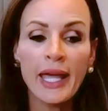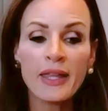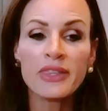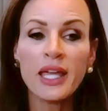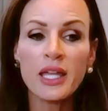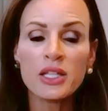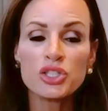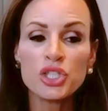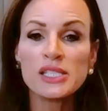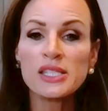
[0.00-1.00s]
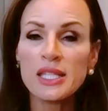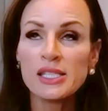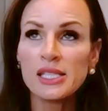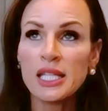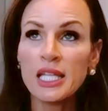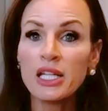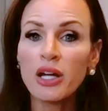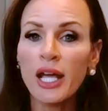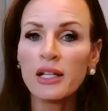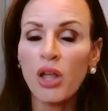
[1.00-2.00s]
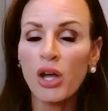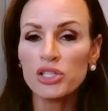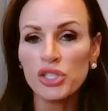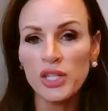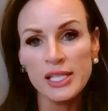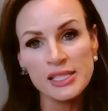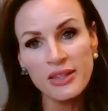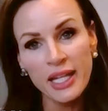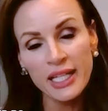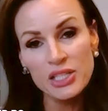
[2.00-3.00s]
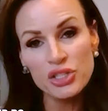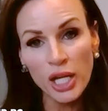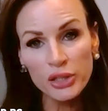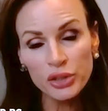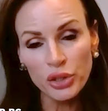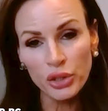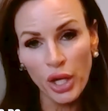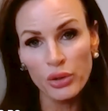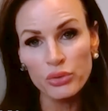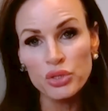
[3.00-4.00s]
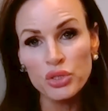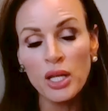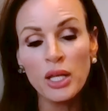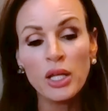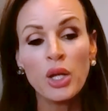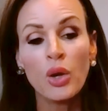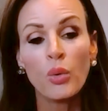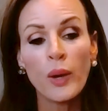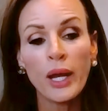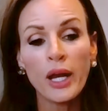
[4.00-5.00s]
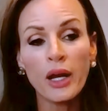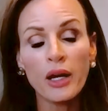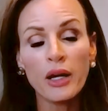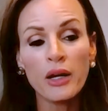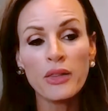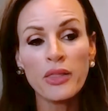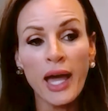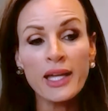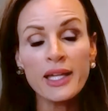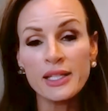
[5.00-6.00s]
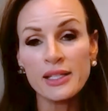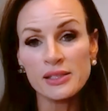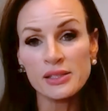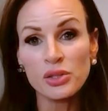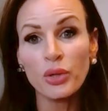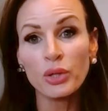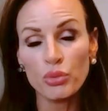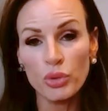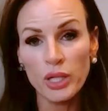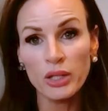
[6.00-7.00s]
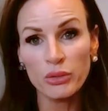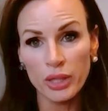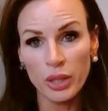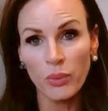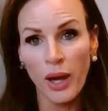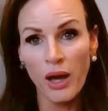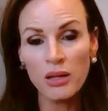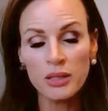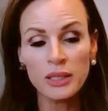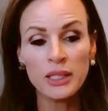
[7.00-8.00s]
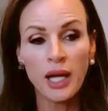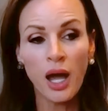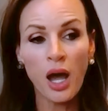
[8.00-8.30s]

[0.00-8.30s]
And then just this year, I launched the aesthetic injector coach, where that is doing really, really well.